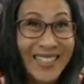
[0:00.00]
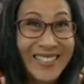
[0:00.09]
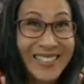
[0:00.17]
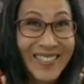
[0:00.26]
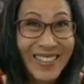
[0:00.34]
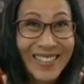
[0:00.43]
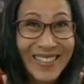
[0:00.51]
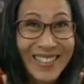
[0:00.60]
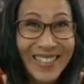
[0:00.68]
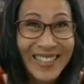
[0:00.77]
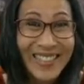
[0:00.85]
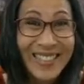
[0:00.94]
and try it
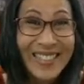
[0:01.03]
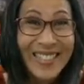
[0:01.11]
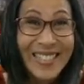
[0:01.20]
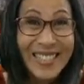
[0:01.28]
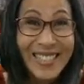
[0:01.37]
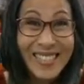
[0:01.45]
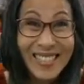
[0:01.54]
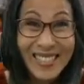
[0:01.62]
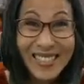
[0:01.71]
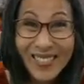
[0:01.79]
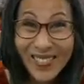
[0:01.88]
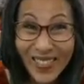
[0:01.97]
again in
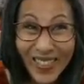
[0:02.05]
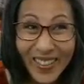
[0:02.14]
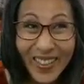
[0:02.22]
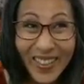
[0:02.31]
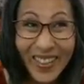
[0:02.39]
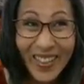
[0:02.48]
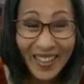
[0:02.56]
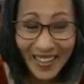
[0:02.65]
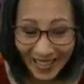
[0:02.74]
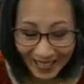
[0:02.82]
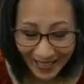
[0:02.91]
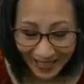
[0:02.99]
silver.
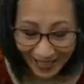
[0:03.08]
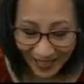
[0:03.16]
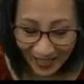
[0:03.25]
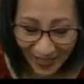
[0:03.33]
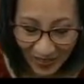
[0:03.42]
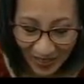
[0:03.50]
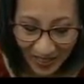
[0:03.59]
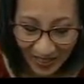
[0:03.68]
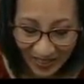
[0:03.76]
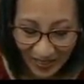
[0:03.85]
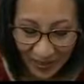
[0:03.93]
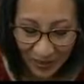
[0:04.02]
And then I'll show you
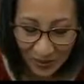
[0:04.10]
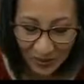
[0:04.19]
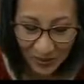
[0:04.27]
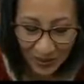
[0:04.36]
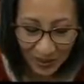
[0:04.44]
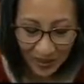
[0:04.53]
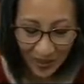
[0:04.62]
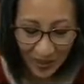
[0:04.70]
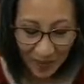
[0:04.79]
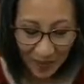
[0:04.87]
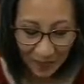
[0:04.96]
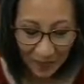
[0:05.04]
how to
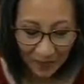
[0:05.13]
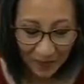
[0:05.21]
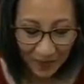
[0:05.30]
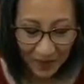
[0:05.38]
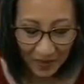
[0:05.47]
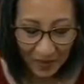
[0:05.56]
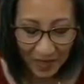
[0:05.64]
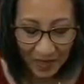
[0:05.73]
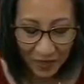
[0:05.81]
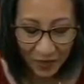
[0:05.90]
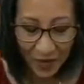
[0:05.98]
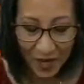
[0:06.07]
how
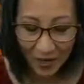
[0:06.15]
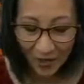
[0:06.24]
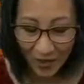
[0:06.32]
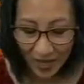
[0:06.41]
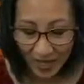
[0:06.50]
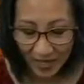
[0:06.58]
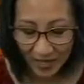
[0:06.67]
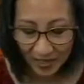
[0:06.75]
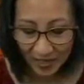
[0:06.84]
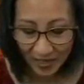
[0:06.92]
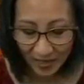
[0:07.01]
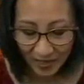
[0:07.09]
to file that
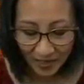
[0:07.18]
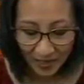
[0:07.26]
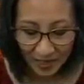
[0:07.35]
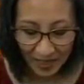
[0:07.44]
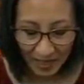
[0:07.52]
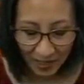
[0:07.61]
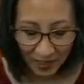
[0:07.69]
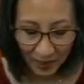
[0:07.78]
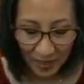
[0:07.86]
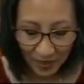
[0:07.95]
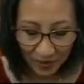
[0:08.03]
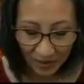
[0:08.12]
in and how to
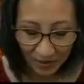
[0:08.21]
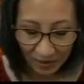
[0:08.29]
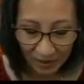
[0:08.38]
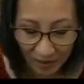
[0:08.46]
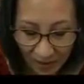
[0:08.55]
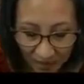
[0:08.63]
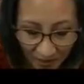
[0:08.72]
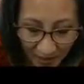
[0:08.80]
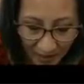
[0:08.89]
make this. I,